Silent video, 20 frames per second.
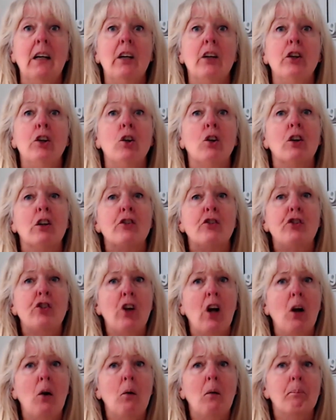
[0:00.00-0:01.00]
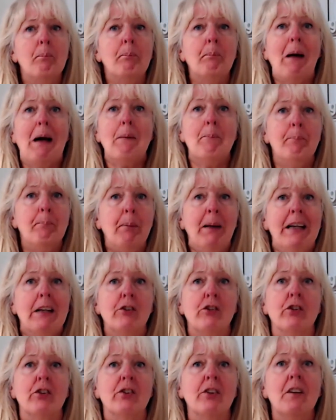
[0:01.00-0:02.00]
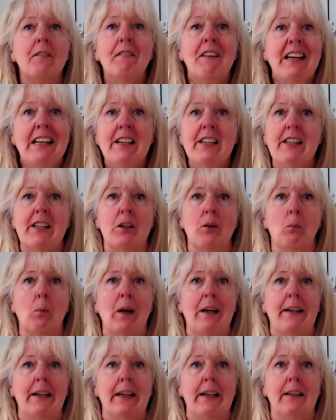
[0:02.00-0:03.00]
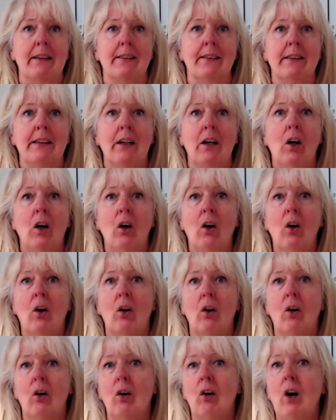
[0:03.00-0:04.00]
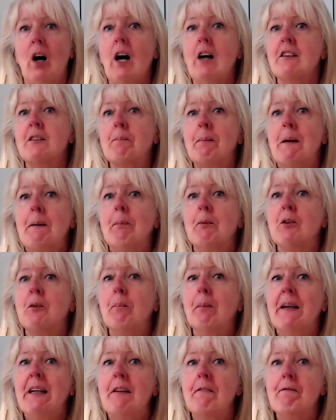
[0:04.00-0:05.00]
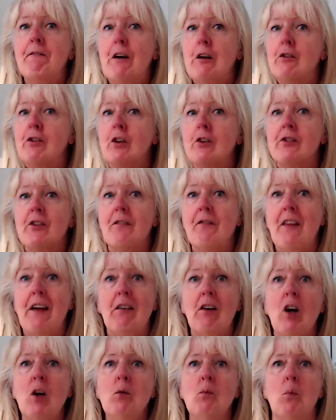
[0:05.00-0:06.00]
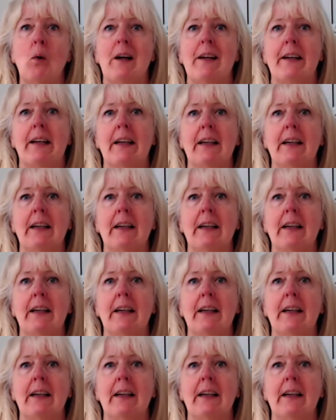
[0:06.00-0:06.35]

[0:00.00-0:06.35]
You could show pictures of Indian weddings, or ask people to bring in photos of their own wedding,